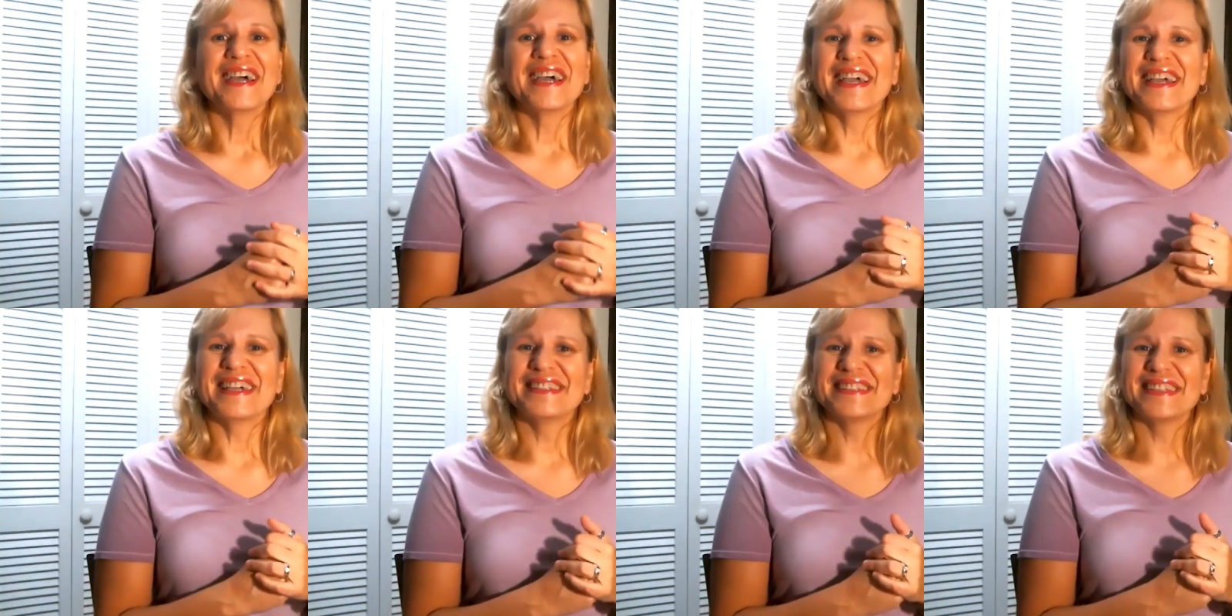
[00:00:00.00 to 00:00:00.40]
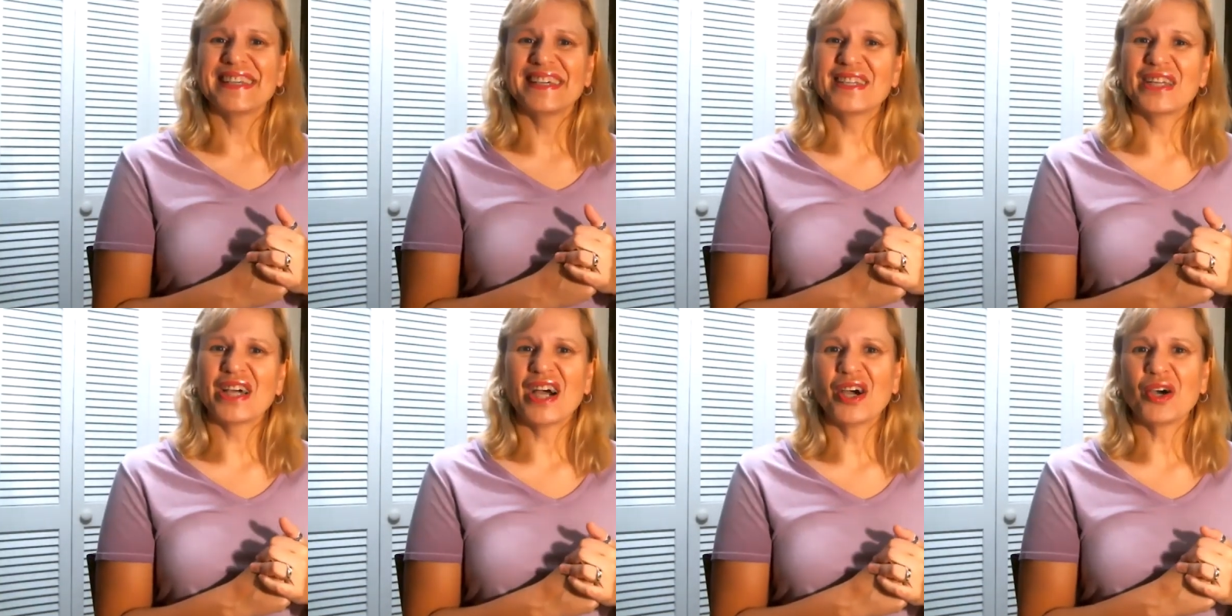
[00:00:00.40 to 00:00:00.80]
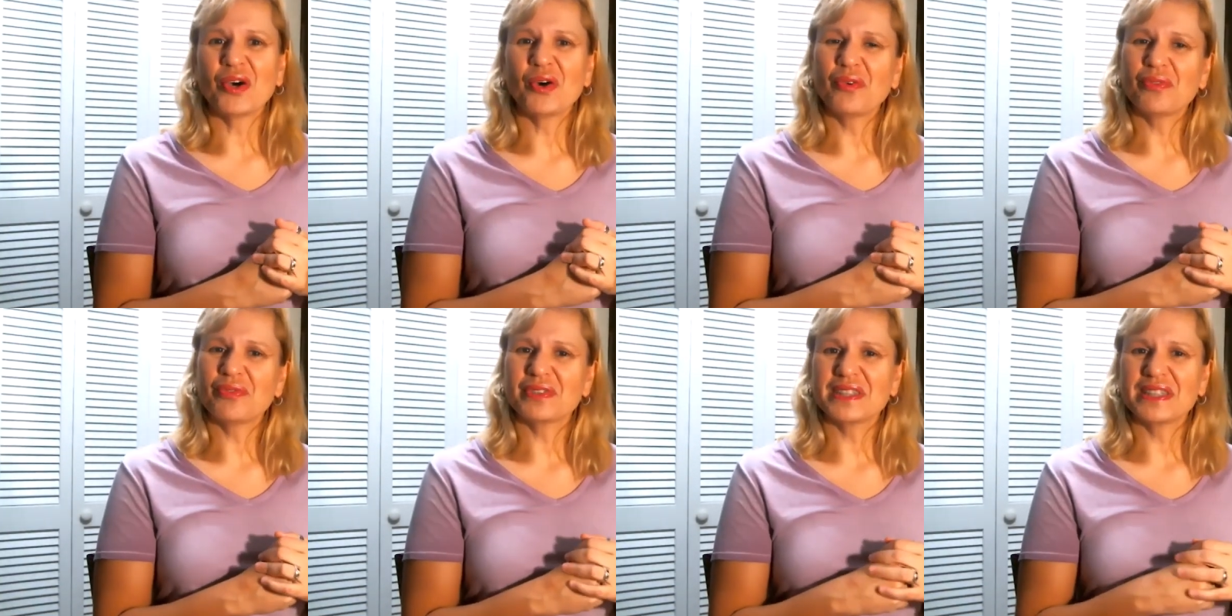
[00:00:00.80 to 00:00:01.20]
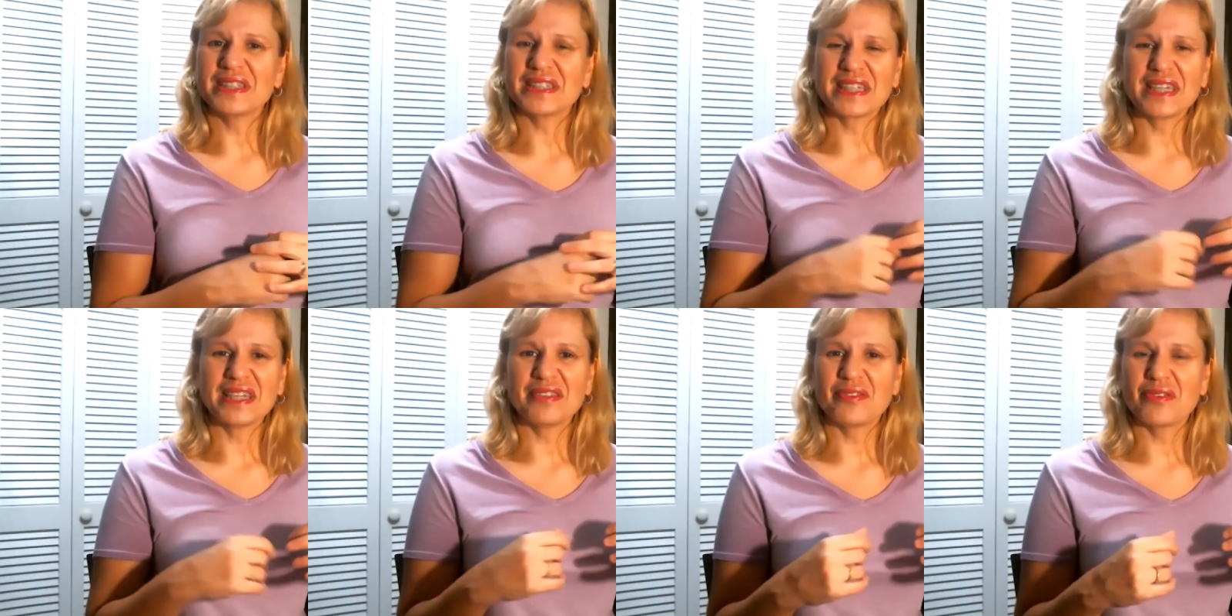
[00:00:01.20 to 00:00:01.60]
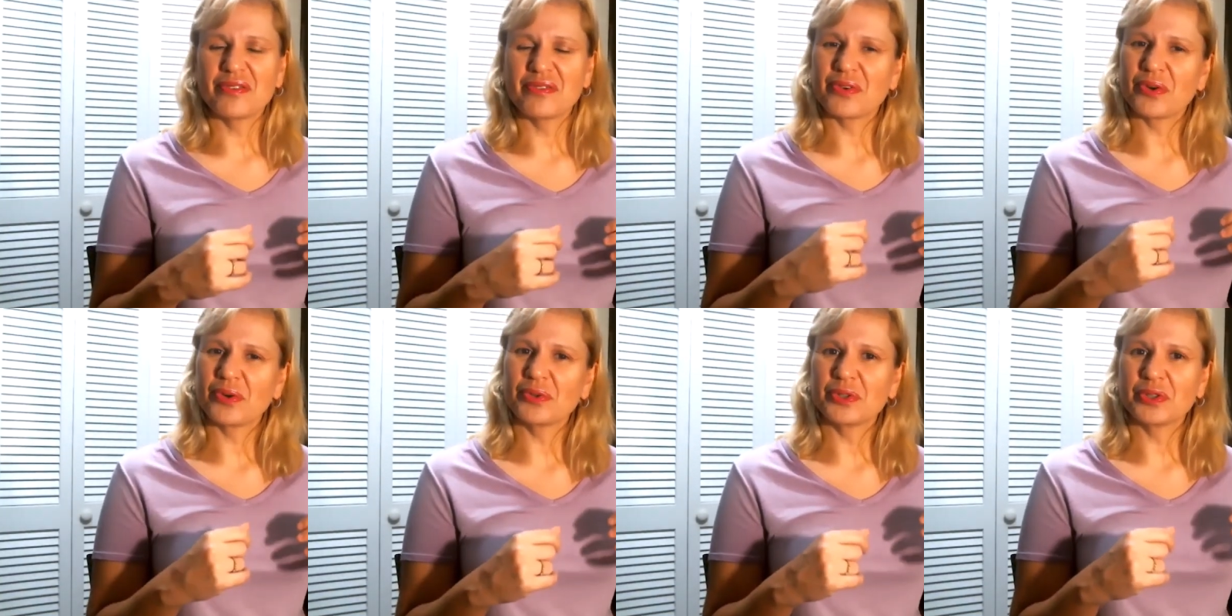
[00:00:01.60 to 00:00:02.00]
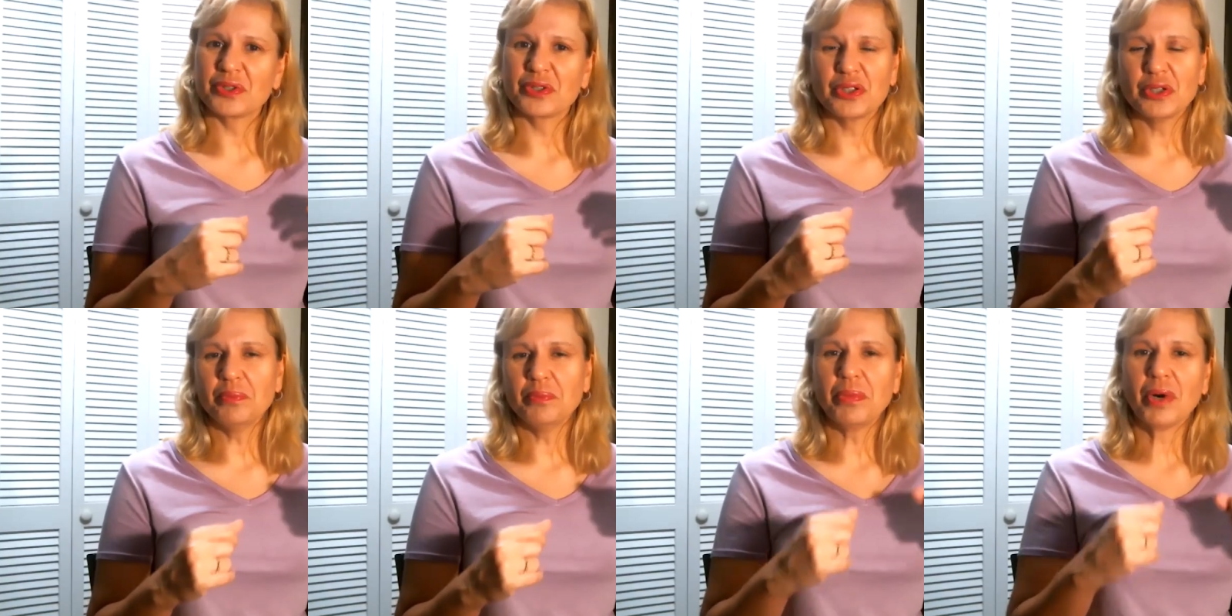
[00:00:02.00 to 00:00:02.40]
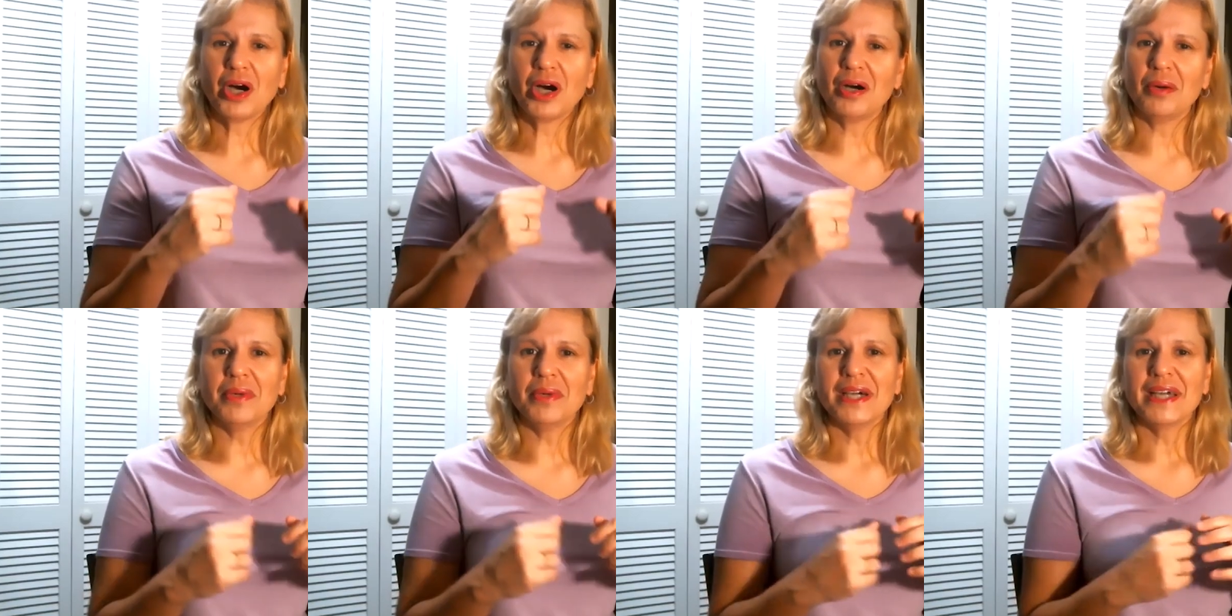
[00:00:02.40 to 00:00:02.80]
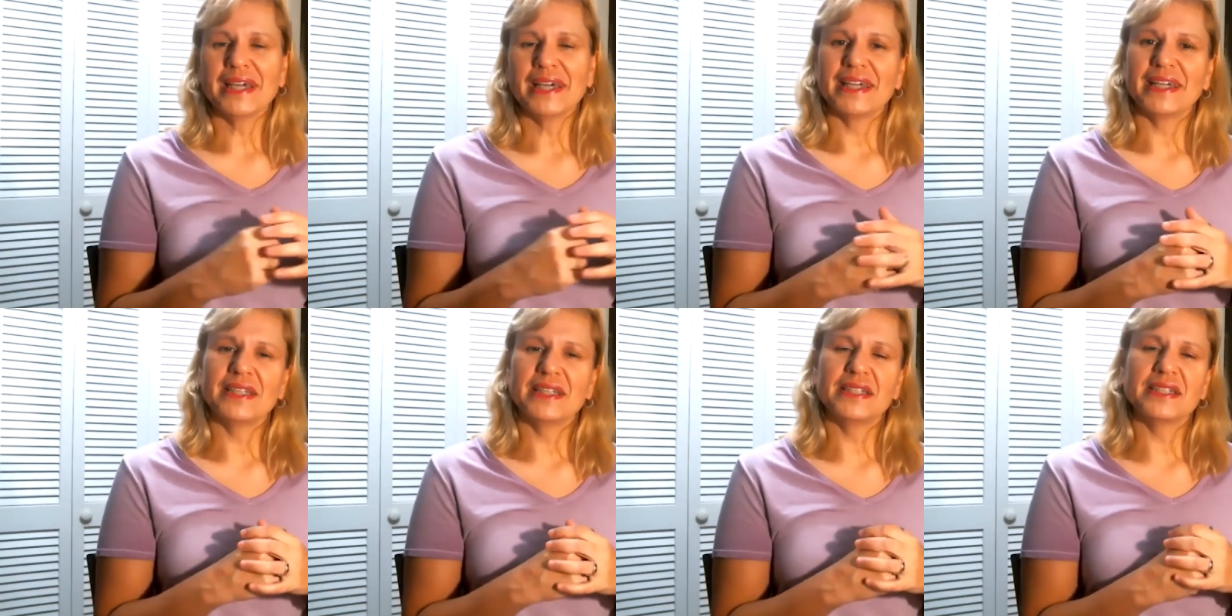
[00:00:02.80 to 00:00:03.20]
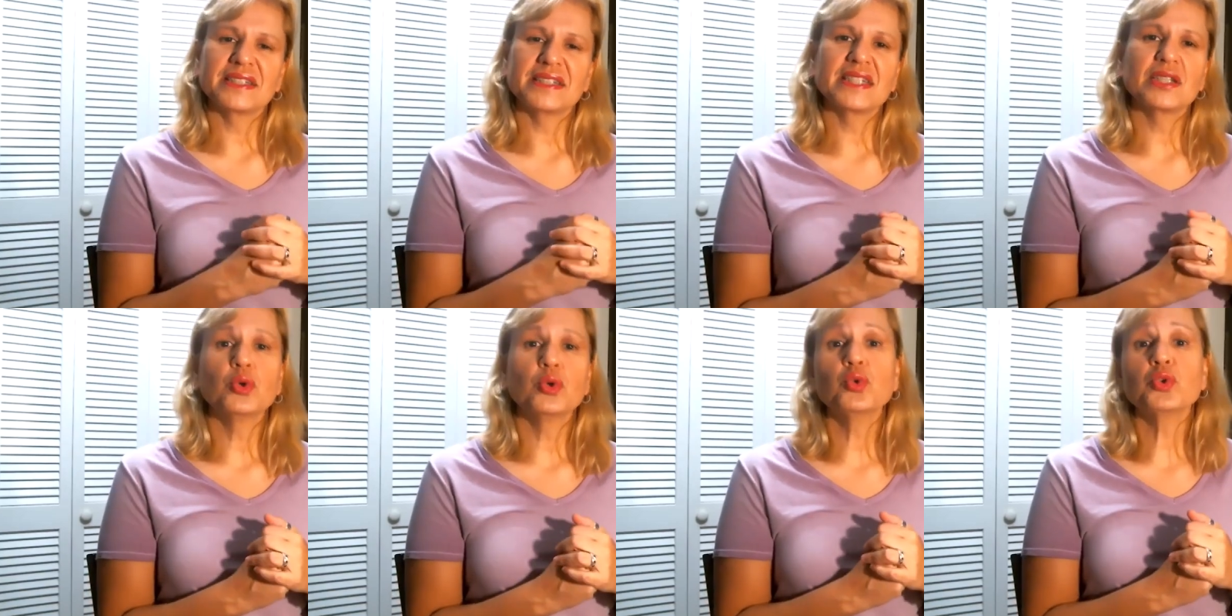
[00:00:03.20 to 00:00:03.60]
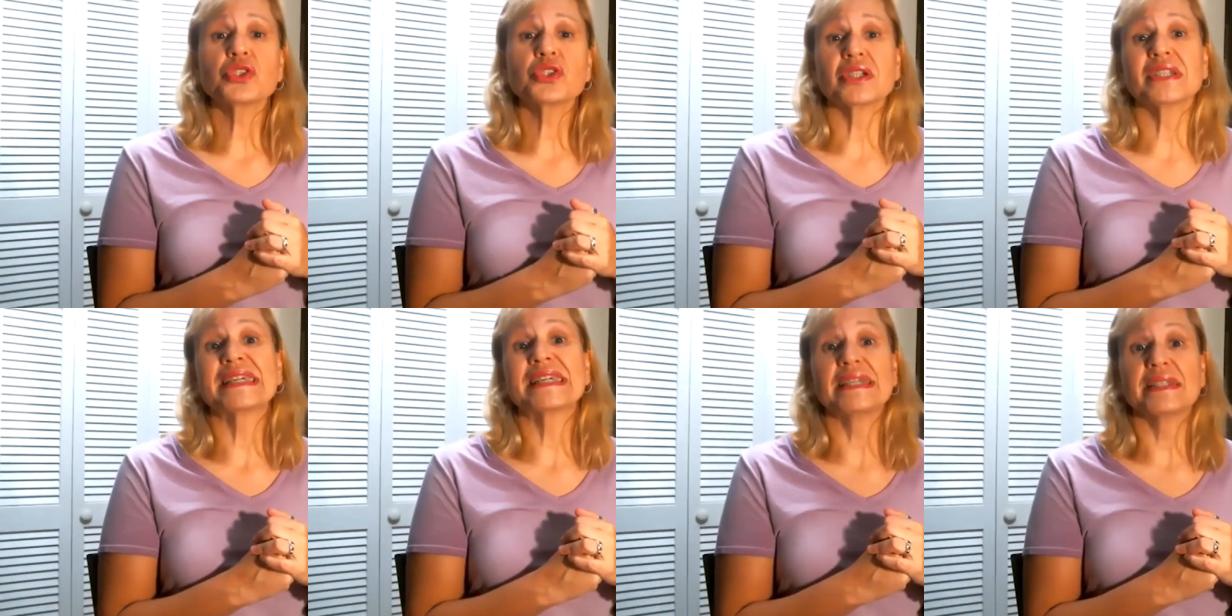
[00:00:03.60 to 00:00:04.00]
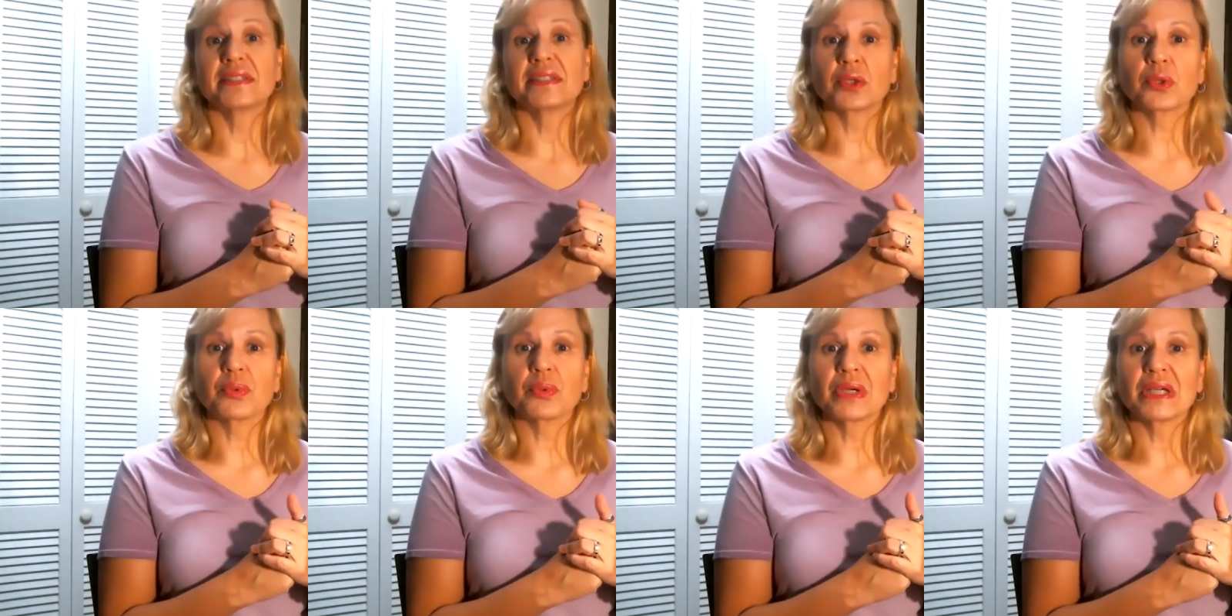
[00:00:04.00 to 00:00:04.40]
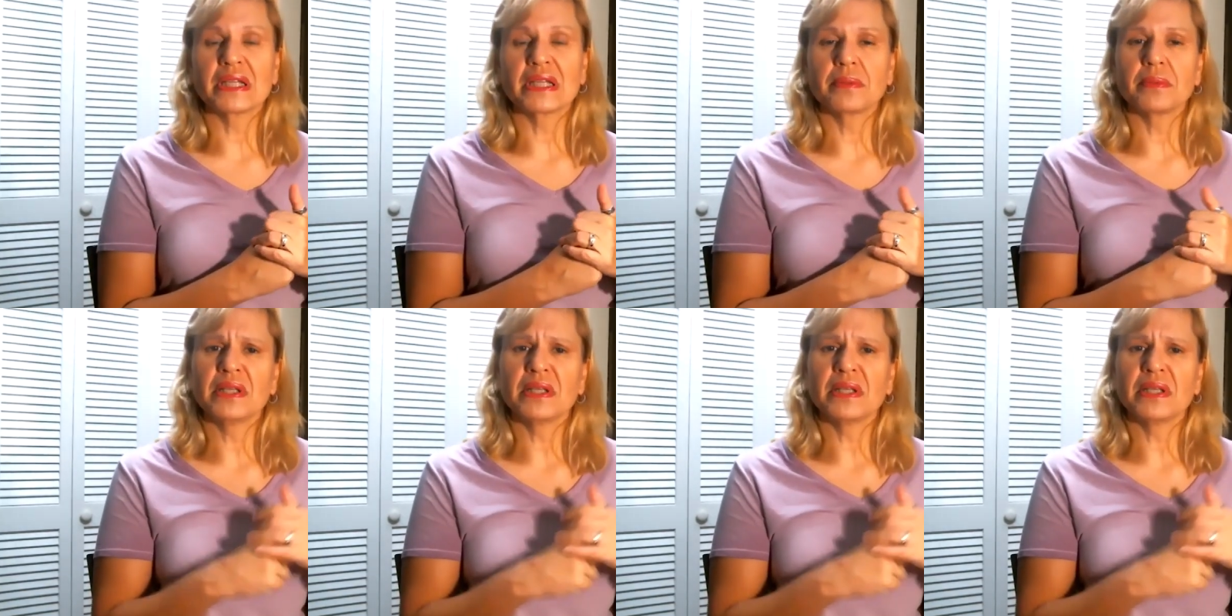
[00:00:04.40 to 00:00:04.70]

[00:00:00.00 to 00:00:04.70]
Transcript: And then hopefully they can throw the good bomb and see who's going to get the credit.